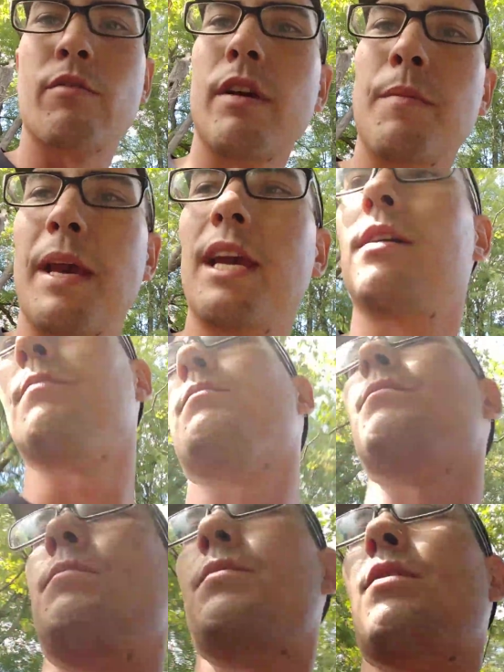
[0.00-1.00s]
repaint them,
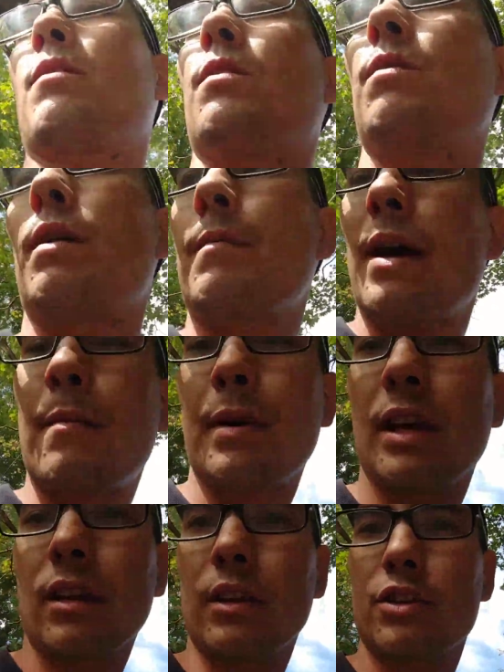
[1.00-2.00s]
so I'm not
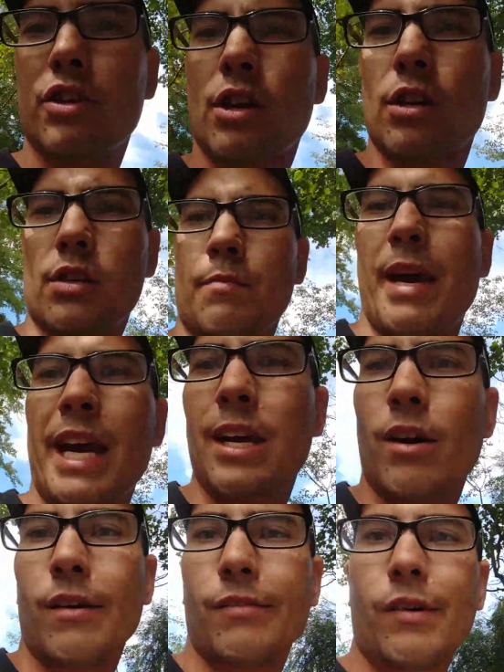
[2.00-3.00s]
peeling chunks of
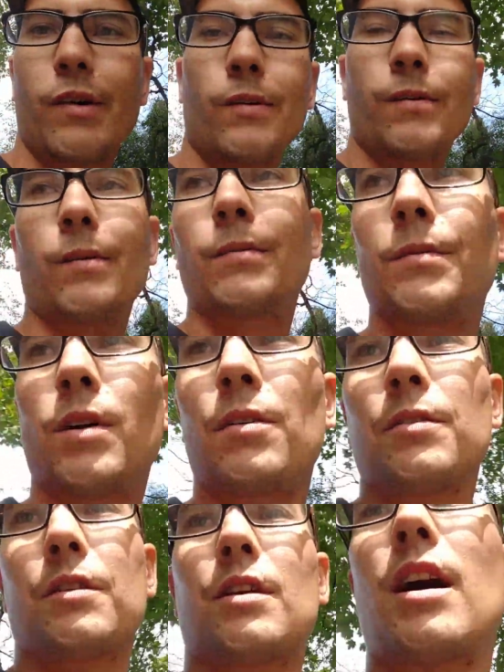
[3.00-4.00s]
paint off
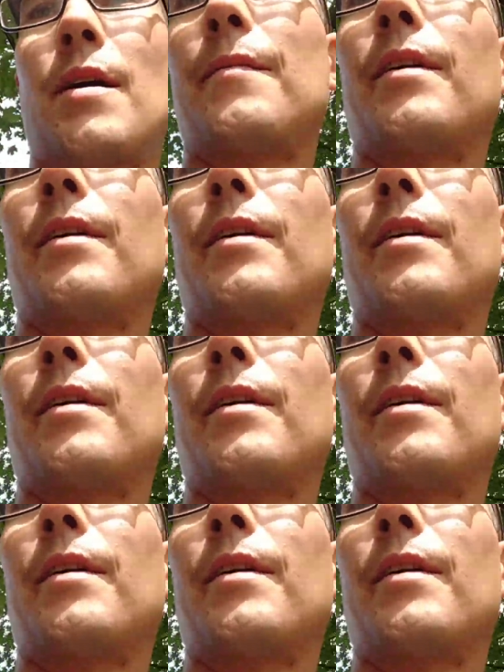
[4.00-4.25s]
all the time